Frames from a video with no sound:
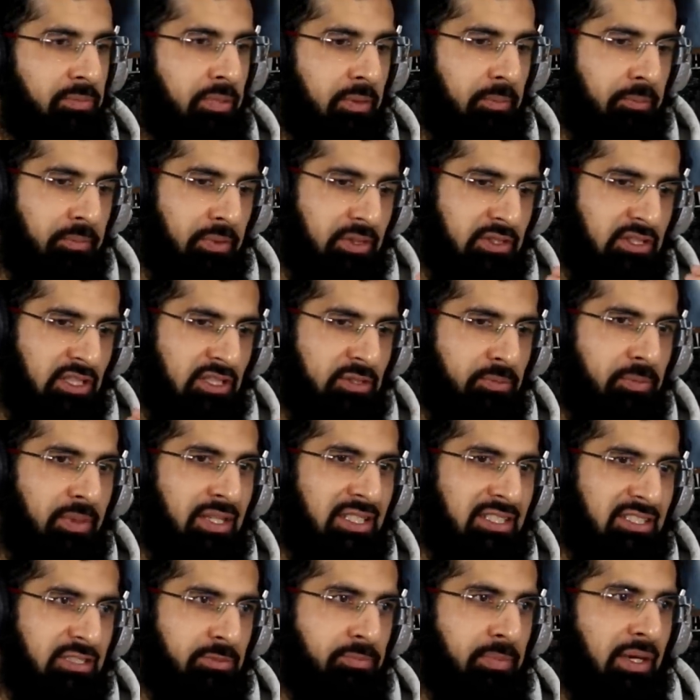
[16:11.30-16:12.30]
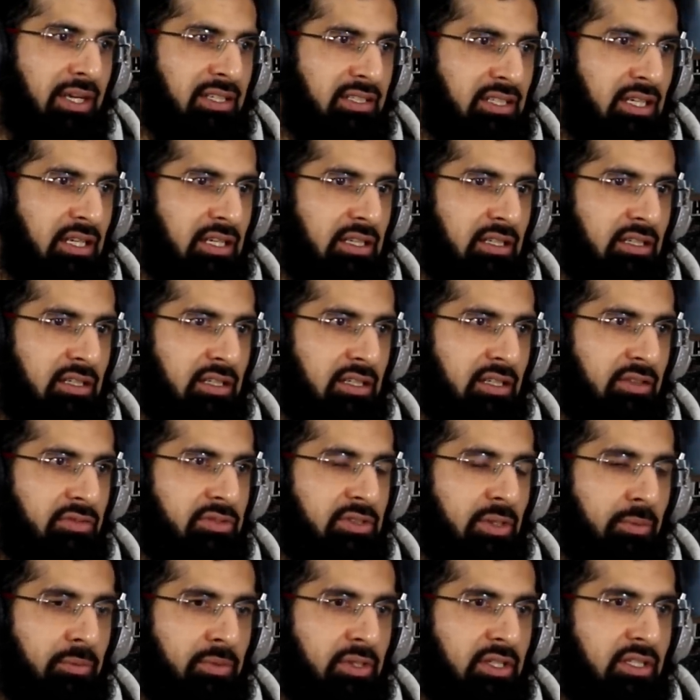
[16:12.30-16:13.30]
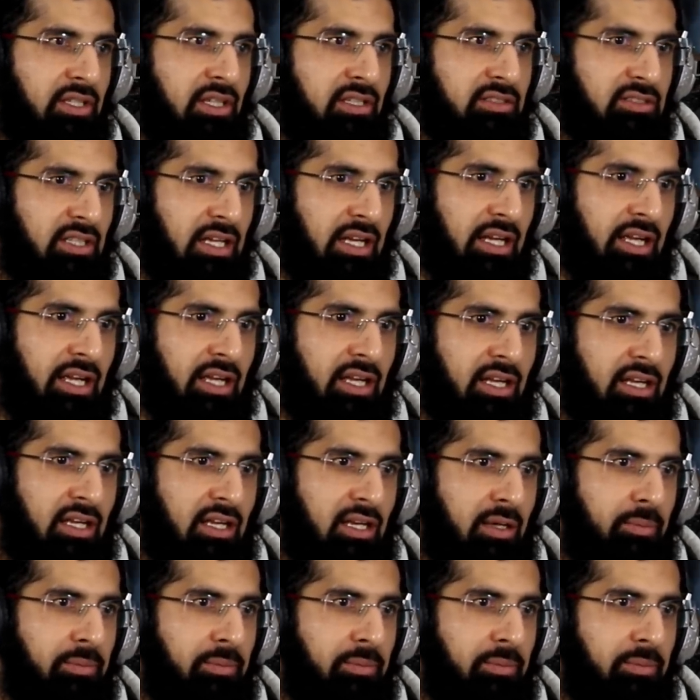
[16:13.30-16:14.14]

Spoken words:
but just being spat at. If somebody does that here,